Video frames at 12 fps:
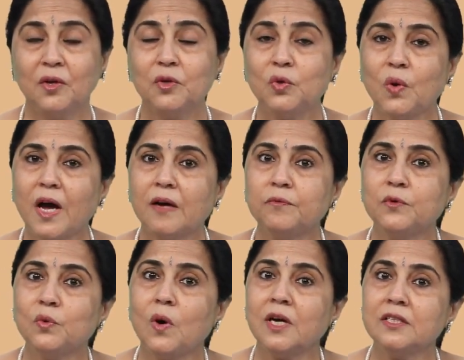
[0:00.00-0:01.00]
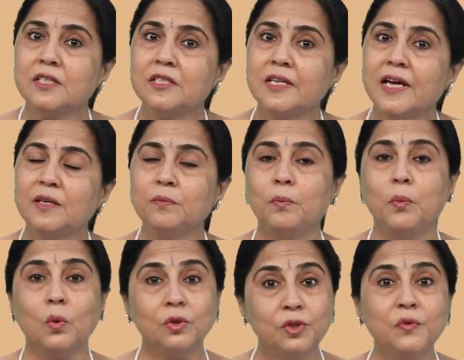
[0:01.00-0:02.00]
You have to understand
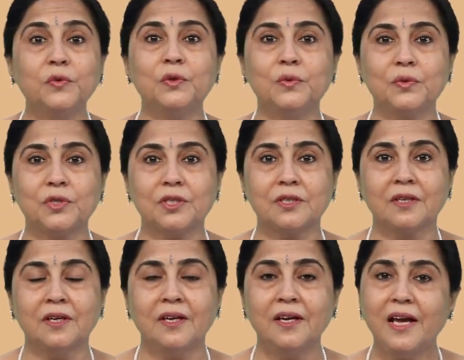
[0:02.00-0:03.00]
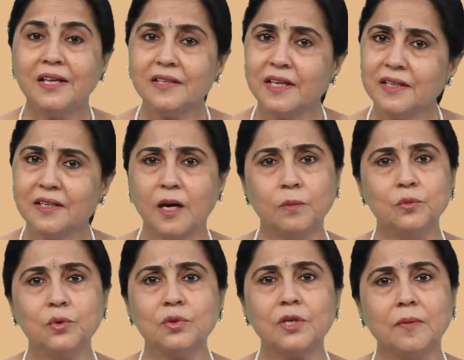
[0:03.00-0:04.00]
both the views and then come
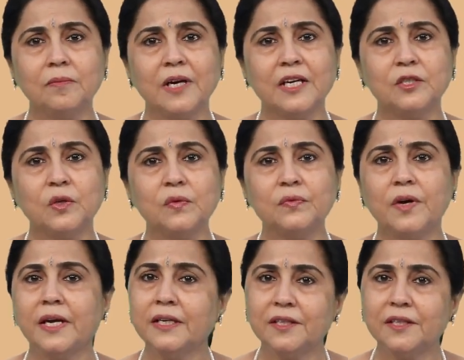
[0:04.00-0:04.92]
to some kind of an